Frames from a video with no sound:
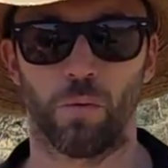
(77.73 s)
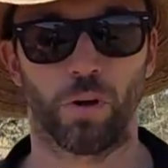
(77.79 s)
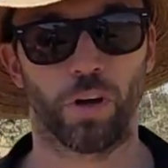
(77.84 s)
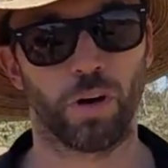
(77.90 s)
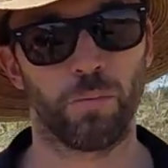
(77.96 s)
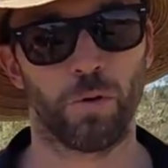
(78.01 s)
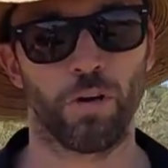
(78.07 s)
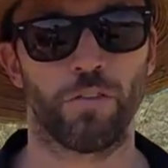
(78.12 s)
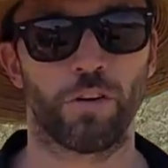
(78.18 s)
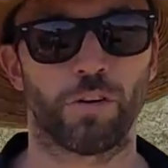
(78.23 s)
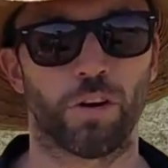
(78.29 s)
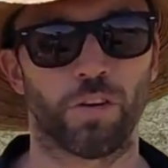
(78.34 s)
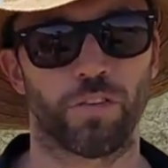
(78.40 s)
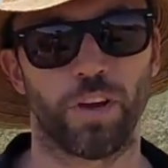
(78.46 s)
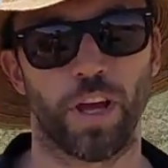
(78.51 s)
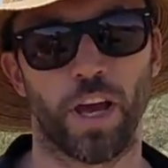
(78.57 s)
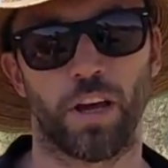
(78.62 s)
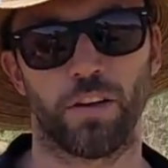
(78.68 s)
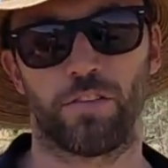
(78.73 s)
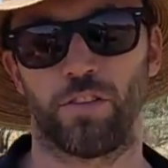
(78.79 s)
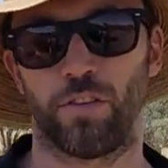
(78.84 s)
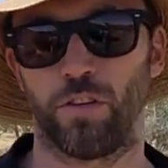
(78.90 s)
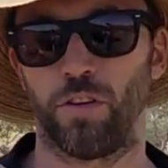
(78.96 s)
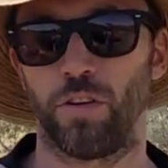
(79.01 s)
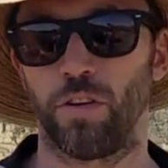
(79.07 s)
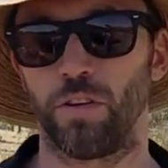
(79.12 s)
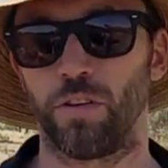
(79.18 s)
We're going to move across now
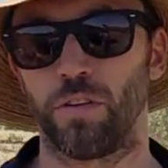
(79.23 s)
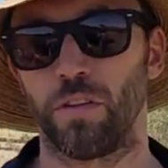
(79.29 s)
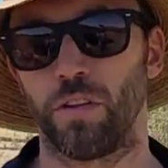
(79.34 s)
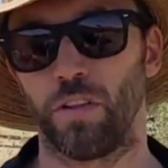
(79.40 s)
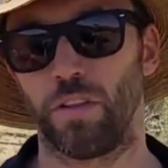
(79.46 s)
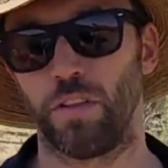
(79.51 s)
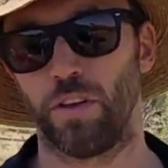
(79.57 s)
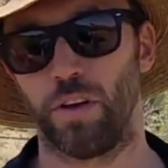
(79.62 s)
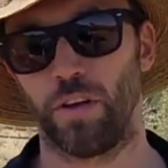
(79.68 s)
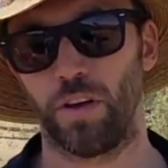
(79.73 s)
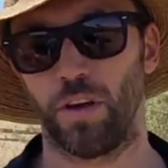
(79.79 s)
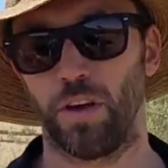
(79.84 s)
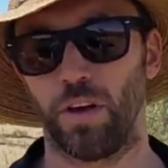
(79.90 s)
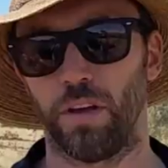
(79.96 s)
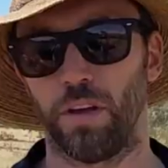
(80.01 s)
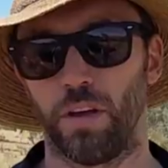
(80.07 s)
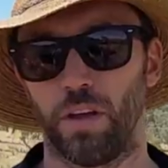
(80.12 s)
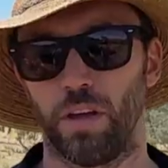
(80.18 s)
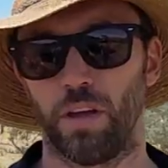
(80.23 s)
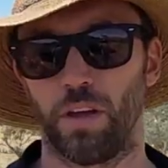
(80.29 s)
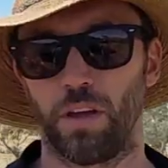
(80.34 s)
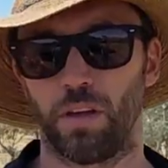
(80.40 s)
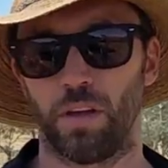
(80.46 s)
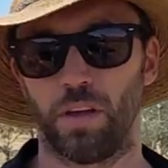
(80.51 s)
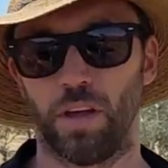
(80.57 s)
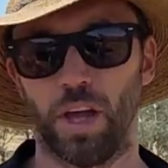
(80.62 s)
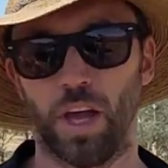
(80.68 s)
to the
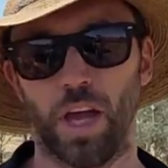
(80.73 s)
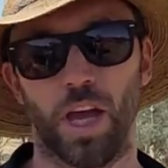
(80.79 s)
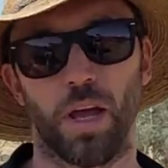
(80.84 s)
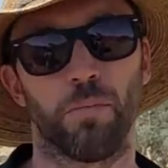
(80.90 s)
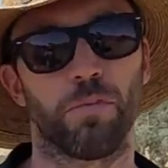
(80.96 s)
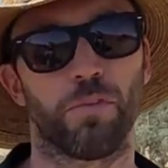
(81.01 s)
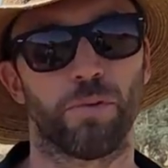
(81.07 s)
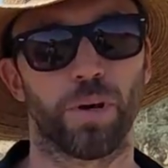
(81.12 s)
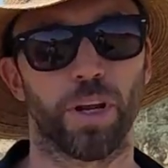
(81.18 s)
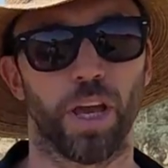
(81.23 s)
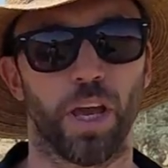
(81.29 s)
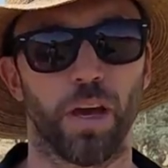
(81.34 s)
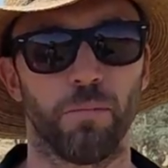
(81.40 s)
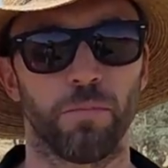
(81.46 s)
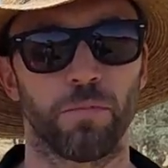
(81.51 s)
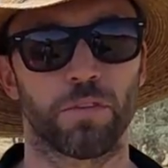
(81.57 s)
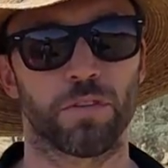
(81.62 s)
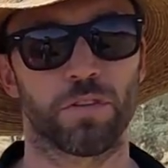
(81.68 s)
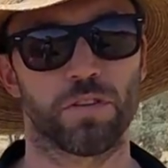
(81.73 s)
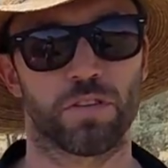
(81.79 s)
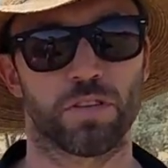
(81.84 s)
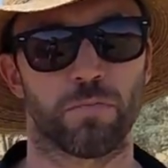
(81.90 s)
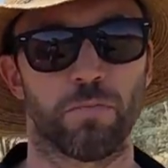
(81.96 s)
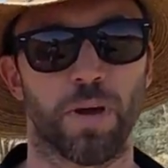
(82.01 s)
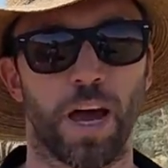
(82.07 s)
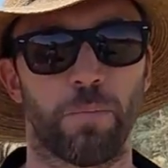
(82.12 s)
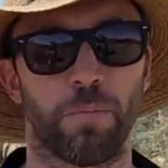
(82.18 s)
M3M to do
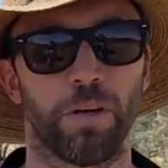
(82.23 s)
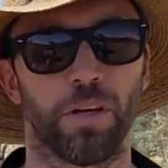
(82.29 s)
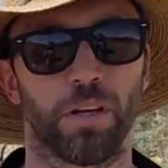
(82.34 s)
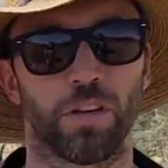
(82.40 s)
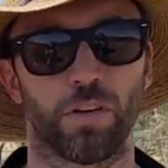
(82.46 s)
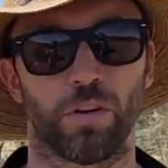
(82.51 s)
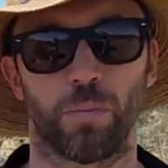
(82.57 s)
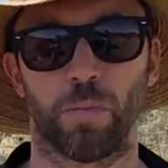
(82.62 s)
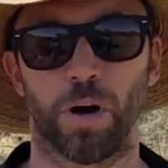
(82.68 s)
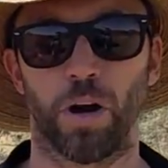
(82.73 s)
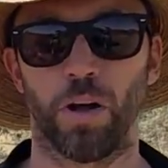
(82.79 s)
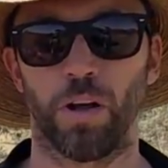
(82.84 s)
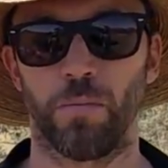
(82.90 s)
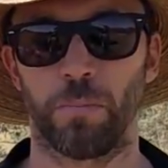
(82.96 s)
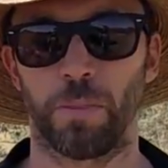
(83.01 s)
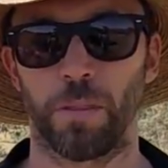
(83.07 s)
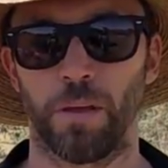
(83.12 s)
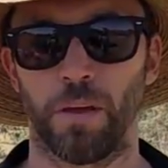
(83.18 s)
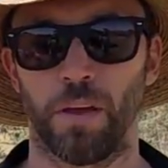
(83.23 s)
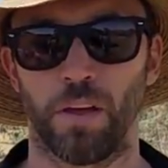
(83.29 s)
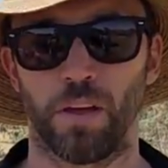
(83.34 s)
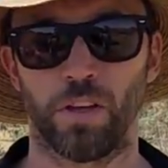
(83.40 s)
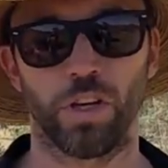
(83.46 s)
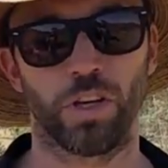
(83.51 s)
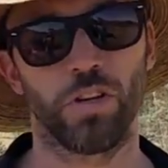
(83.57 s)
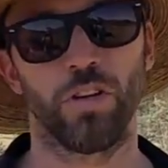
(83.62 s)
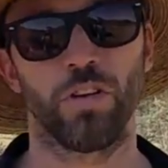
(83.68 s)
some mapping in the remote.
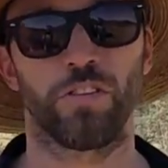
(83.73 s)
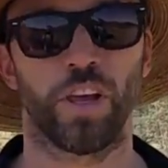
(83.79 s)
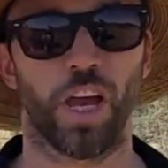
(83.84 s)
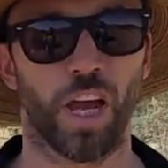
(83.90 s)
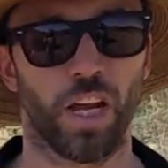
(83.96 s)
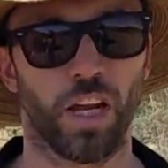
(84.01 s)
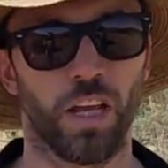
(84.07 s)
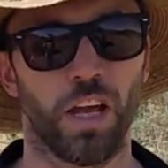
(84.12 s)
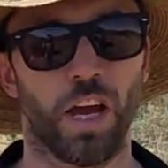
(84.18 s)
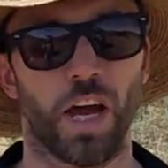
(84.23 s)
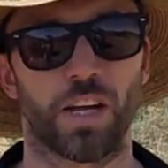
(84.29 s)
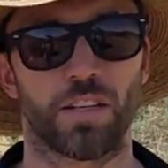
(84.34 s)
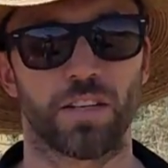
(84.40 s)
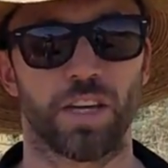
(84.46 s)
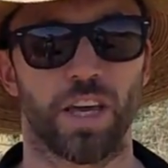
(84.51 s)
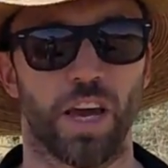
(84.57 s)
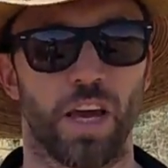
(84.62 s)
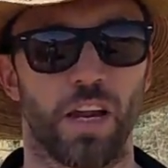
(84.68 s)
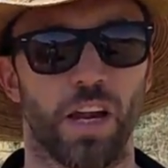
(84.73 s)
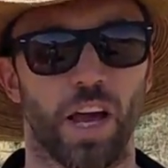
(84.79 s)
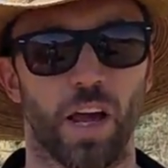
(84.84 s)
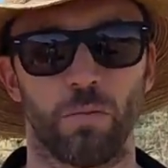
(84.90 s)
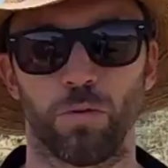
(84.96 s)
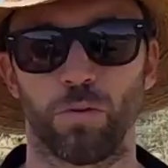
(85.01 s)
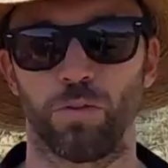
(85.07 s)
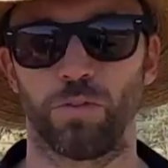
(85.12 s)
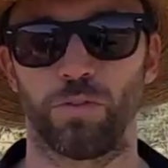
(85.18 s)
You can use any RTK
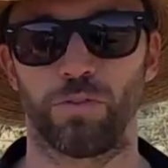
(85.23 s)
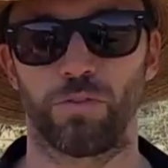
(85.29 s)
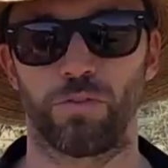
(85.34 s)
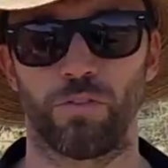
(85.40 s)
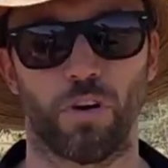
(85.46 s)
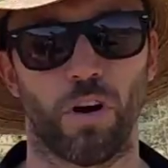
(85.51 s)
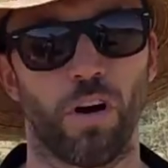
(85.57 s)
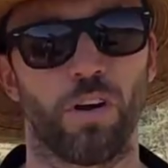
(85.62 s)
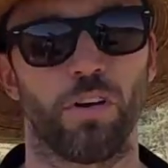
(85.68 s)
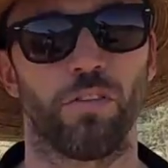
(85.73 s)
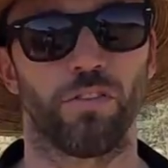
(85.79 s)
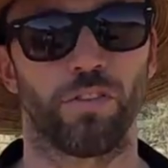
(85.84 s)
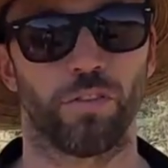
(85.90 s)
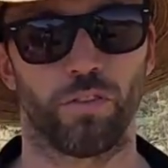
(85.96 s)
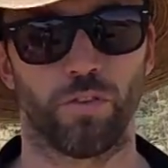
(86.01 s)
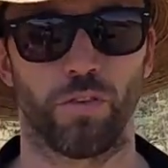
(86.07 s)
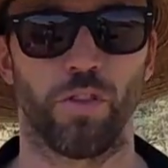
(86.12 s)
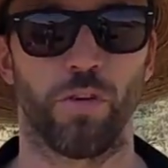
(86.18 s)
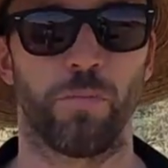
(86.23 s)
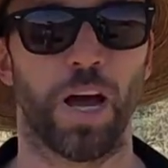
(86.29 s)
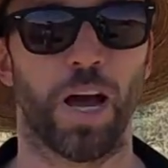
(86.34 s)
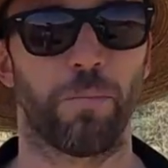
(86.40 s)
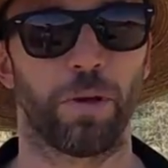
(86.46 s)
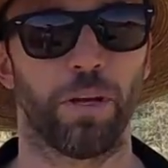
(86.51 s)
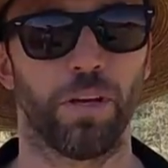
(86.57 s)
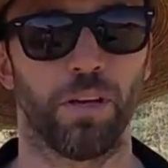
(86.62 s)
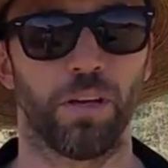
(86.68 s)
enabled drone to do the
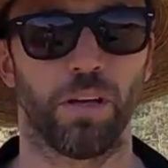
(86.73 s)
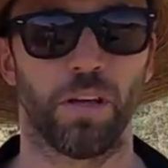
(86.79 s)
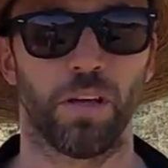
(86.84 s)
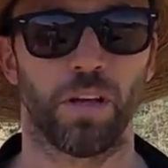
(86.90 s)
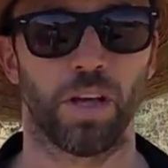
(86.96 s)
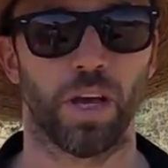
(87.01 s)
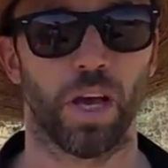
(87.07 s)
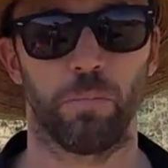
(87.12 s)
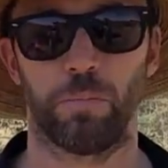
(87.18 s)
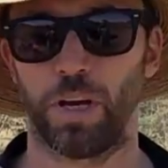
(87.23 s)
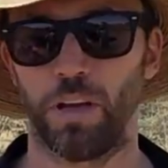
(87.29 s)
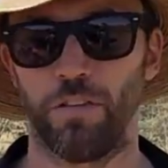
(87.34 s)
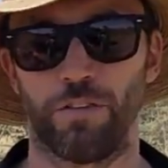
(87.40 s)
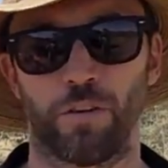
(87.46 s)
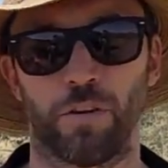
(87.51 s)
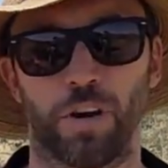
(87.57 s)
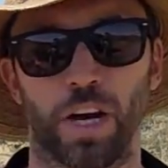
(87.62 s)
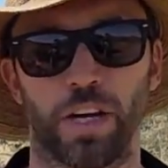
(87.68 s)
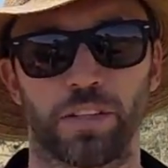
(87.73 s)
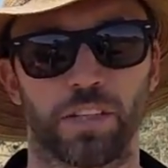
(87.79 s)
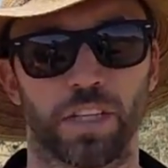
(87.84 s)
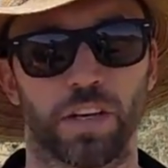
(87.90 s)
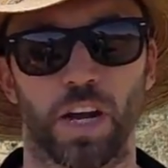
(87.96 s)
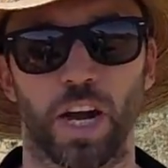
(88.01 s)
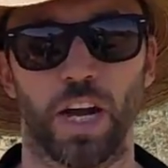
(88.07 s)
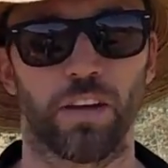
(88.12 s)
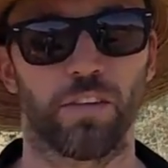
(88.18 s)
mapping. A P4
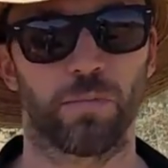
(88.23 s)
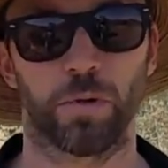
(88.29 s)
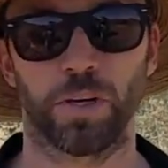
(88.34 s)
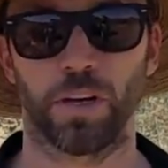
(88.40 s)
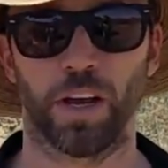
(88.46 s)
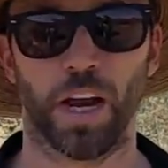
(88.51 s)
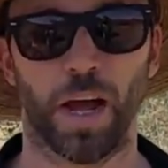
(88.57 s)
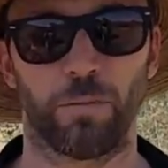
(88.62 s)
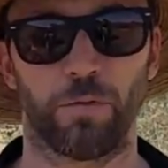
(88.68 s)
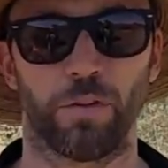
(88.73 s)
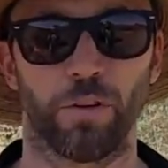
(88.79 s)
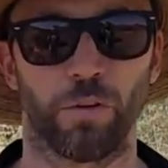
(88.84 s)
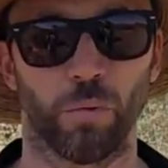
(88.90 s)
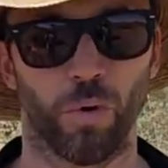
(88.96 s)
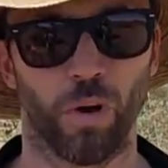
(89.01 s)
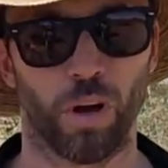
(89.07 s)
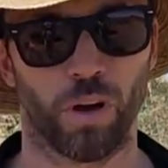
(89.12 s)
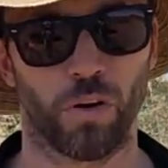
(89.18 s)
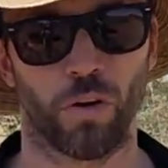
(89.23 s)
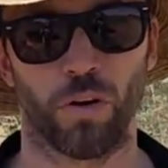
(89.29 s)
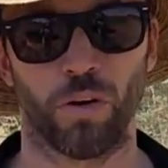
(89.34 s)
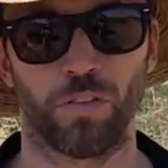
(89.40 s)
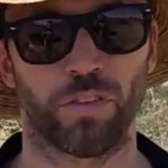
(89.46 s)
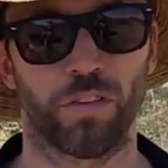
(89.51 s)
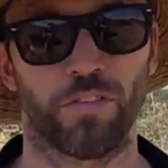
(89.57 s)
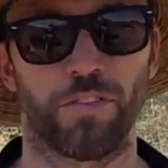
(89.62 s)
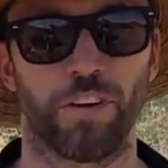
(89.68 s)
RTK has been an absolute
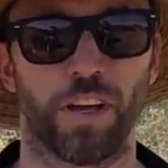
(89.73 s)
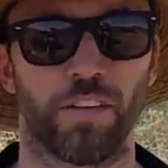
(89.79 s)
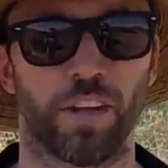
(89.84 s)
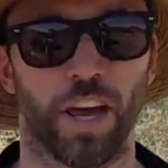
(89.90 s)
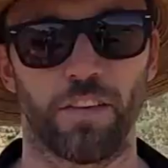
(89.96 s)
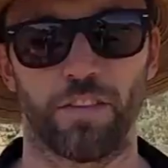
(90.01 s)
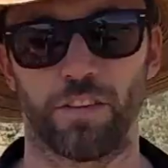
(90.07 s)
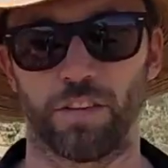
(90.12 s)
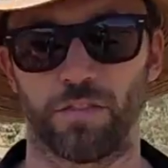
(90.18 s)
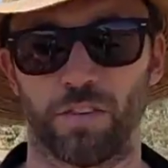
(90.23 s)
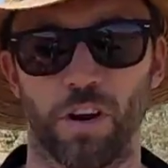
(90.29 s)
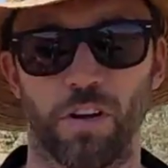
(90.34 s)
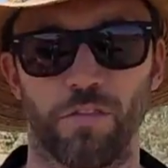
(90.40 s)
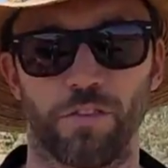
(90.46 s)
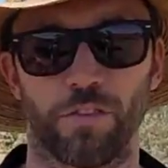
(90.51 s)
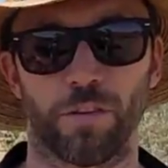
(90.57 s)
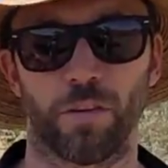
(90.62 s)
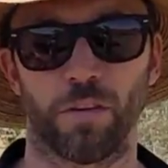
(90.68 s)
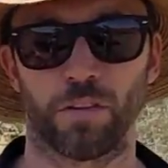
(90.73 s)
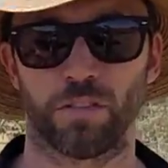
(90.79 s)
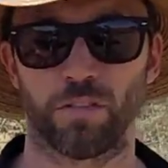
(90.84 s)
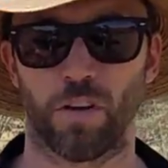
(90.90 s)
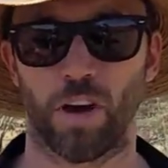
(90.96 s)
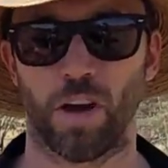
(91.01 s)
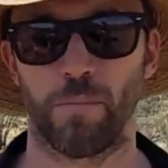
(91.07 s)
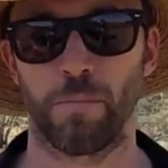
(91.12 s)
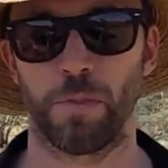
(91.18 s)
workhorse and a fantastic drone for a long
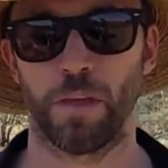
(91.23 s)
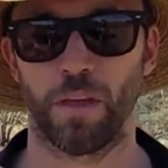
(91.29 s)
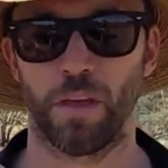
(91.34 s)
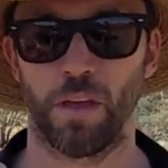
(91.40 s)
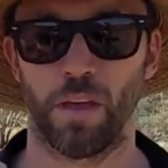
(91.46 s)
time.